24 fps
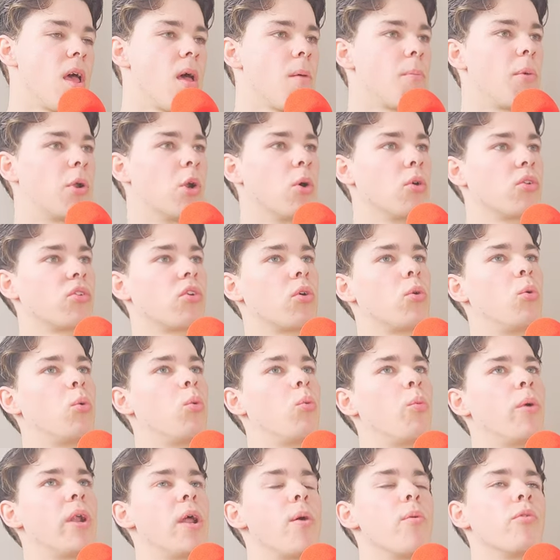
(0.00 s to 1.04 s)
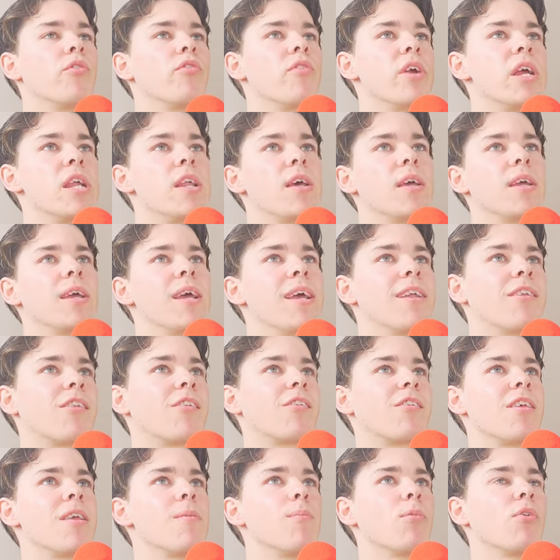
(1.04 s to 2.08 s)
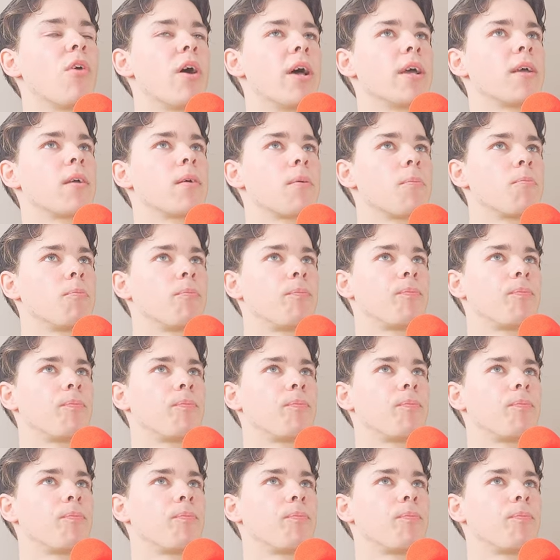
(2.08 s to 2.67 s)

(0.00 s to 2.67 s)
But also, when I was reading, it seems like